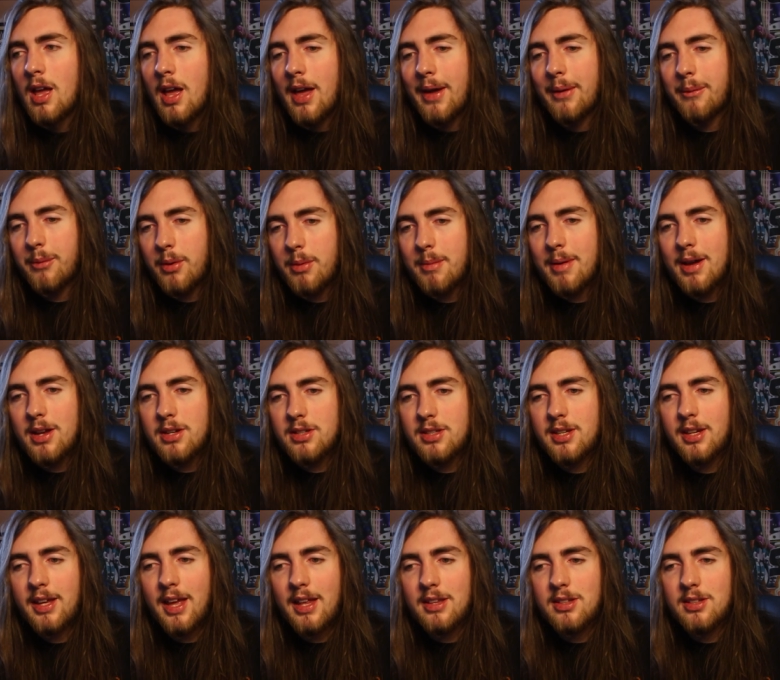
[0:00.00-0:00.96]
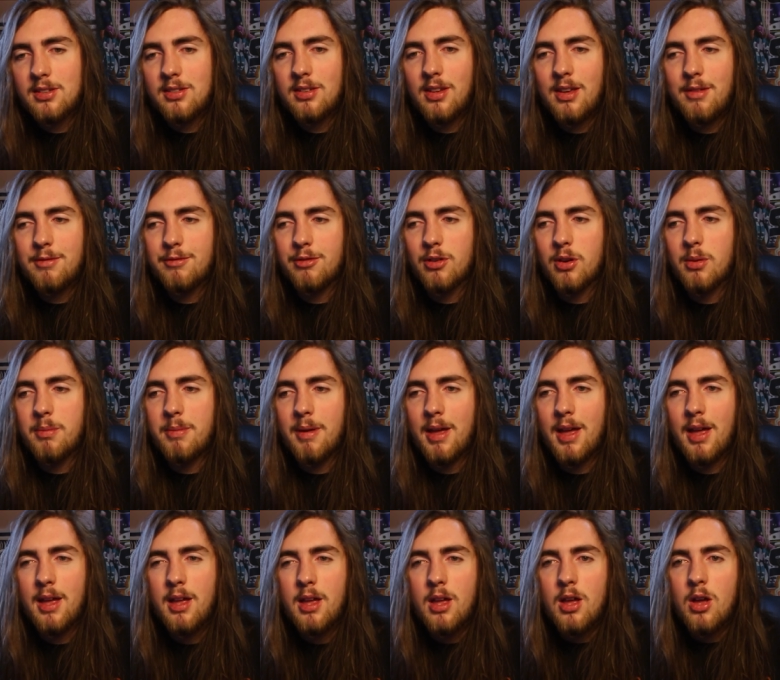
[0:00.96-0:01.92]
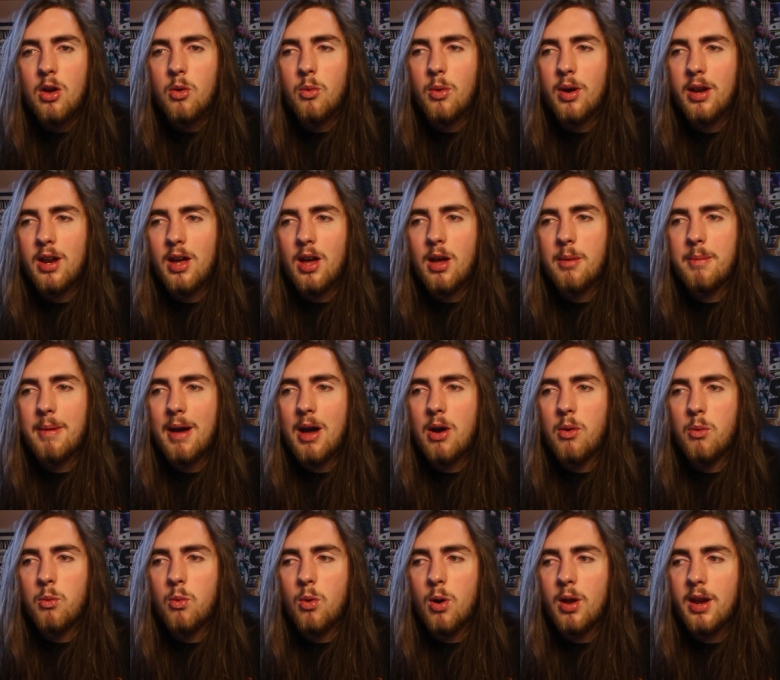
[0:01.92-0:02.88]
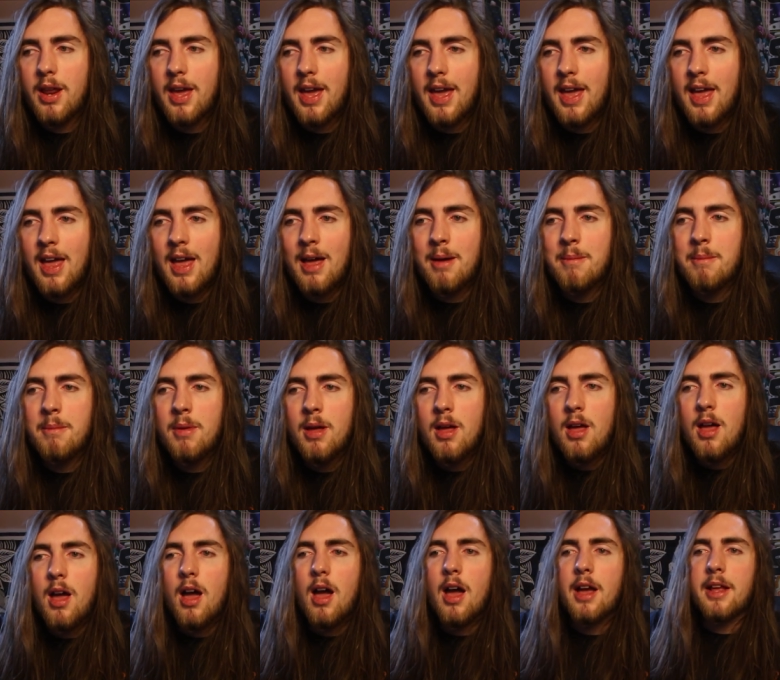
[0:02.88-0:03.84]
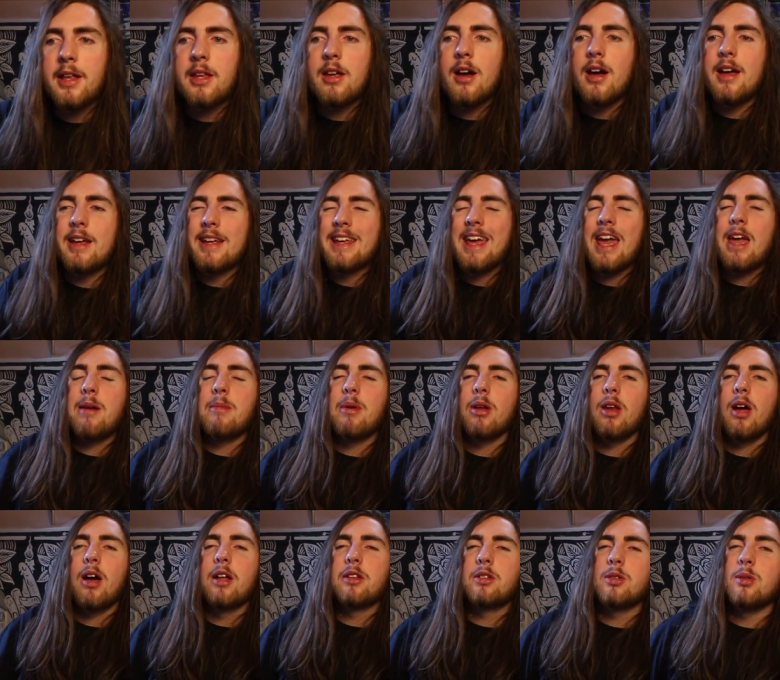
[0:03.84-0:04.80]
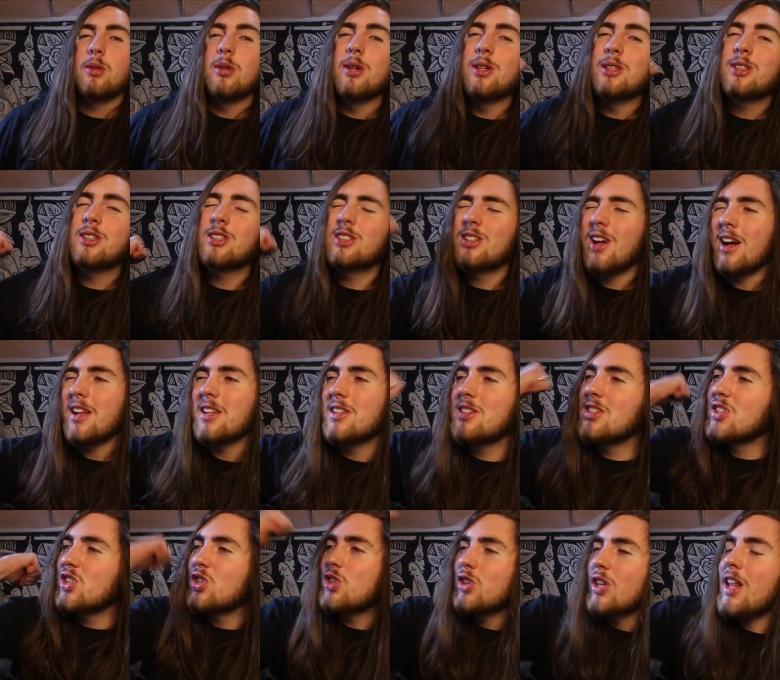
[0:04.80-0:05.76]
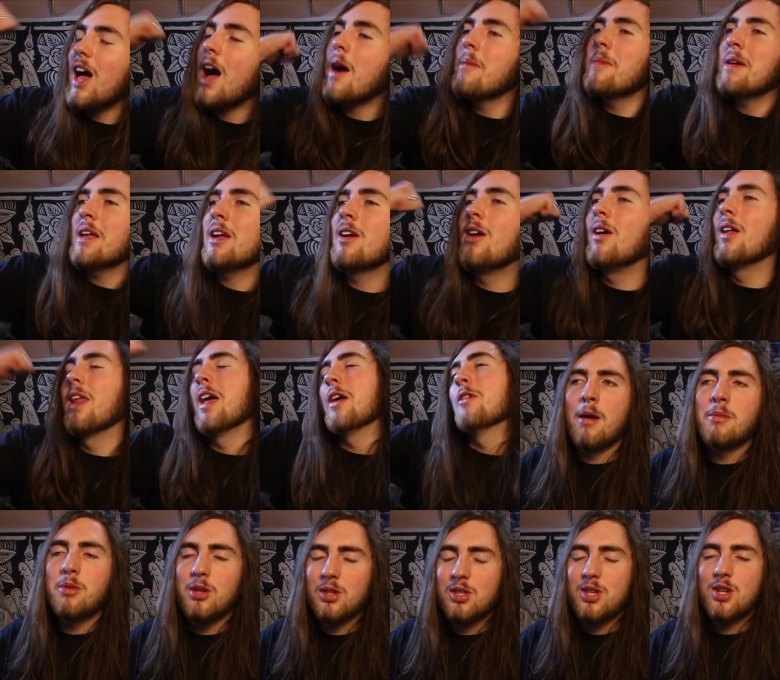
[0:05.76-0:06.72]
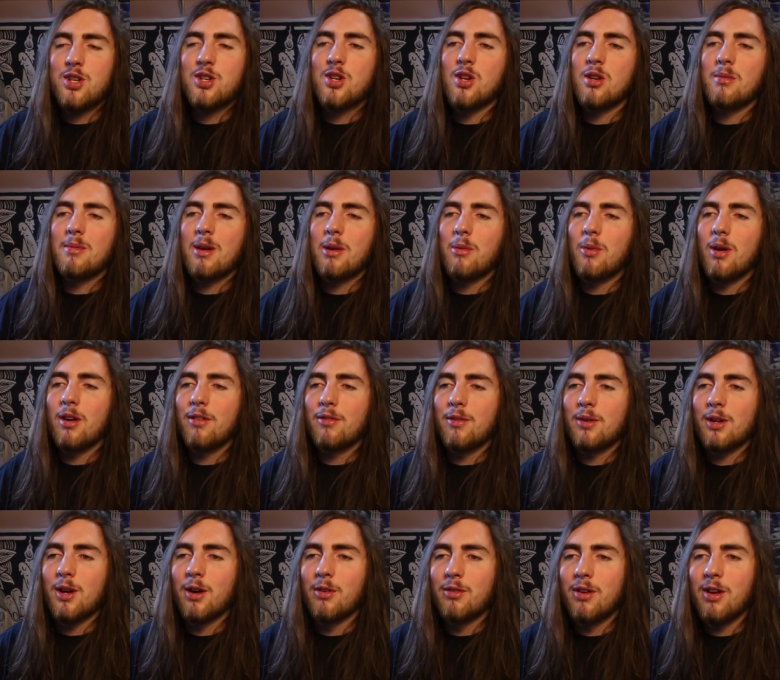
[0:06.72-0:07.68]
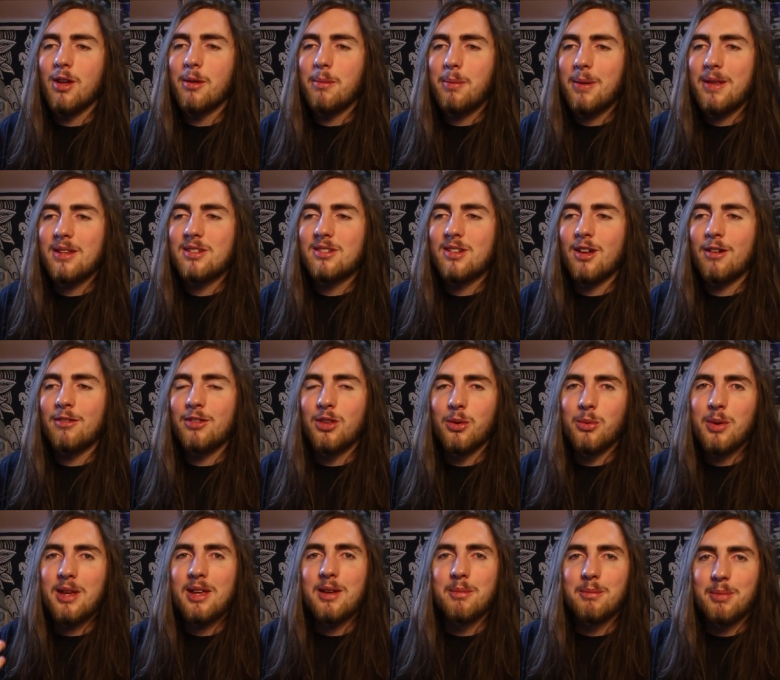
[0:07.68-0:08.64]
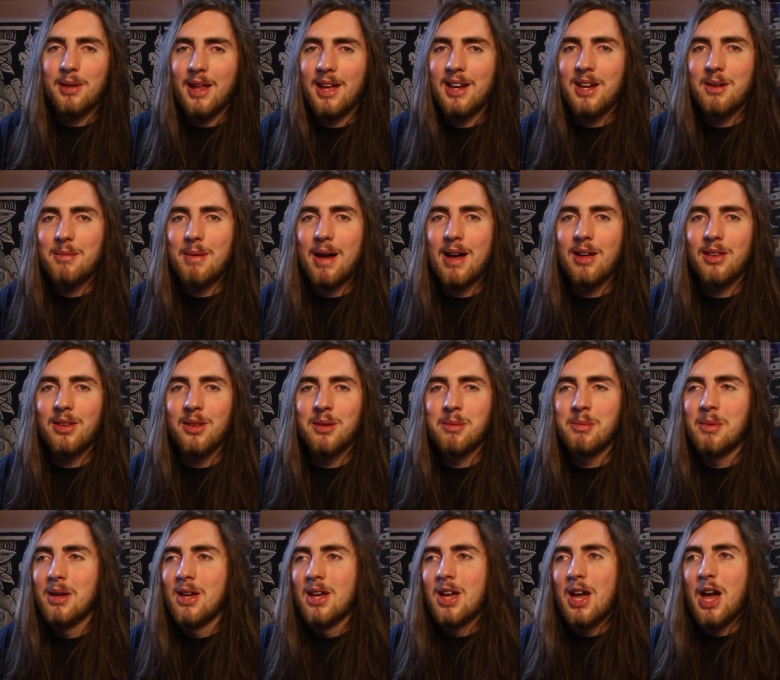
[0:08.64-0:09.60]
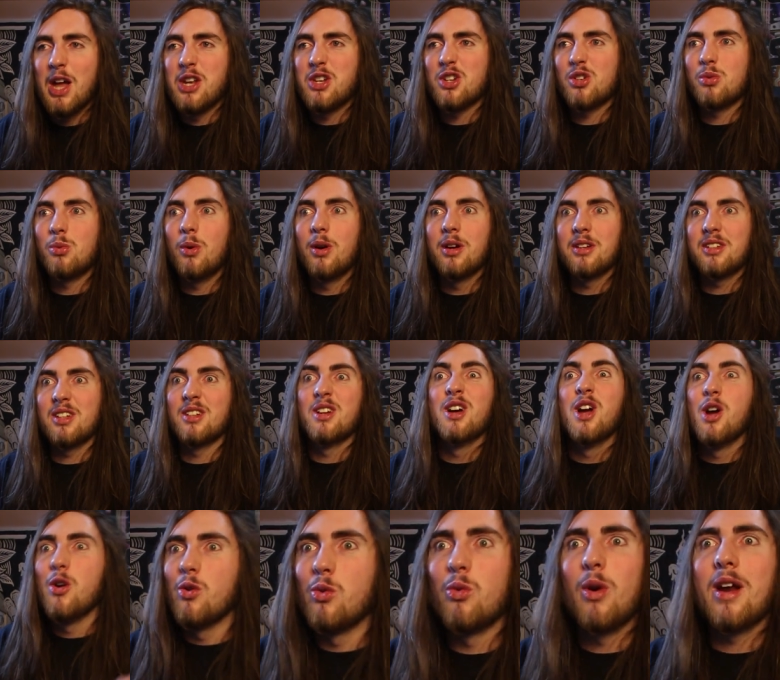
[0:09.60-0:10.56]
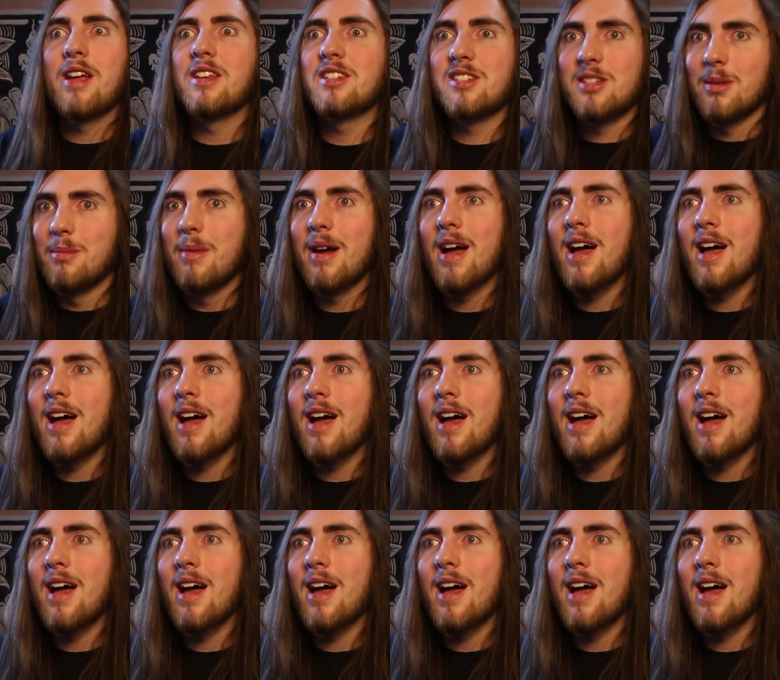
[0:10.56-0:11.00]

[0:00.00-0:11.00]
And we managed to get to sleep for a bit, when at about 1 AM, a guy came on our door, started slamming on it. I'm just assuming one of them got real pissed off that we complained about them and just wanted to raise some